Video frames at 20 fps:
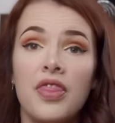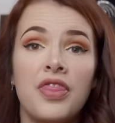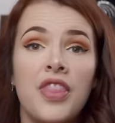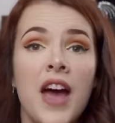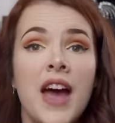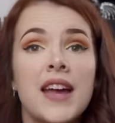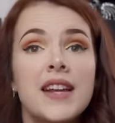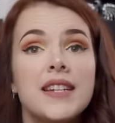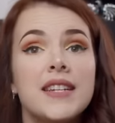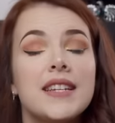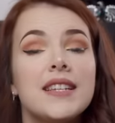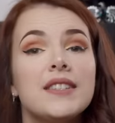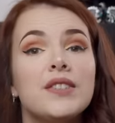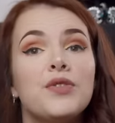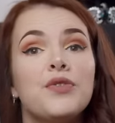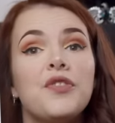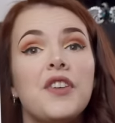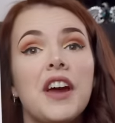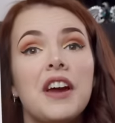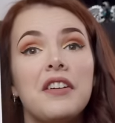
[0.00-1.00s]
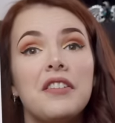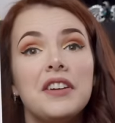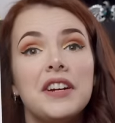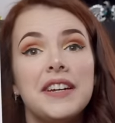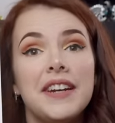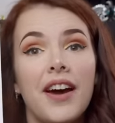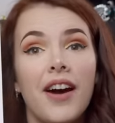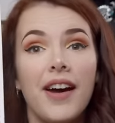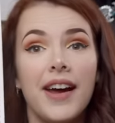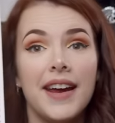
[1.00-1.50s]
That is very
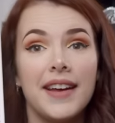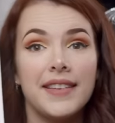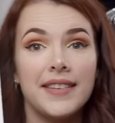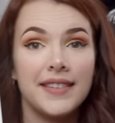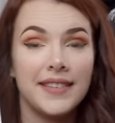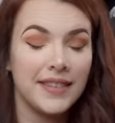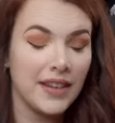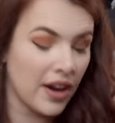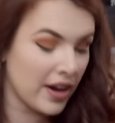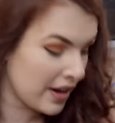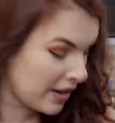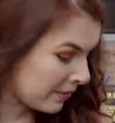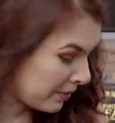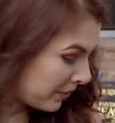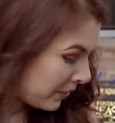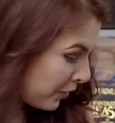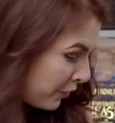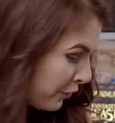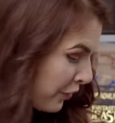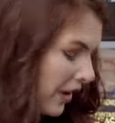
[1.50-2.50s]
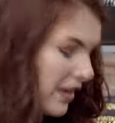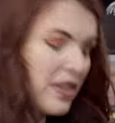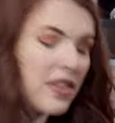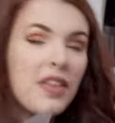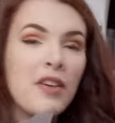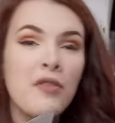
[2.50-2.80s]
nice. The fact that